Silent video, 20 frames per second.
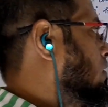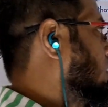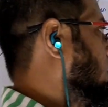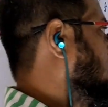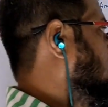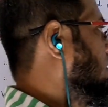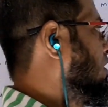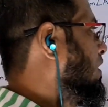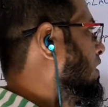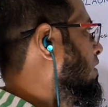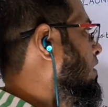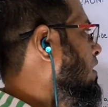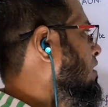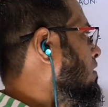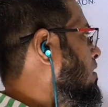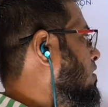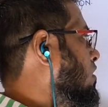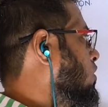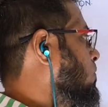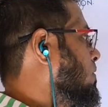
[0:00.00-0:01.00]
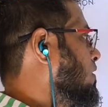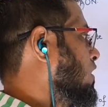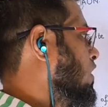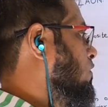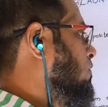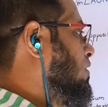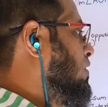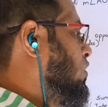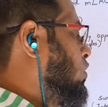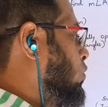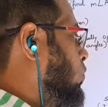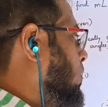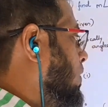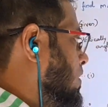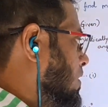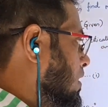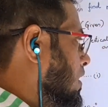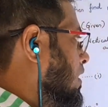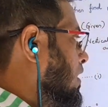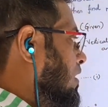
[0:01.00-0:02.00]
70 degrees. This is being given to
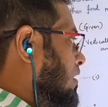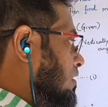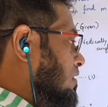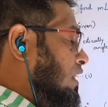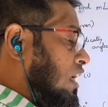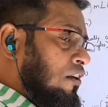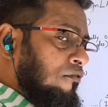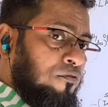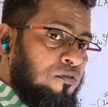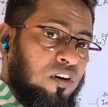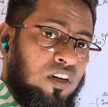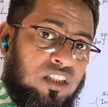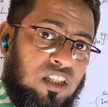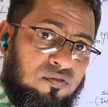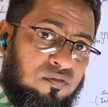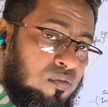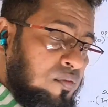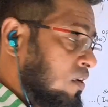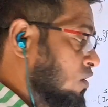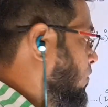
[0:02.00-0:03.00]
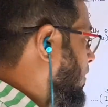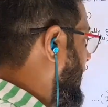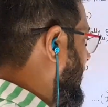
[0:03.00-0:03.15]
us. Then further we will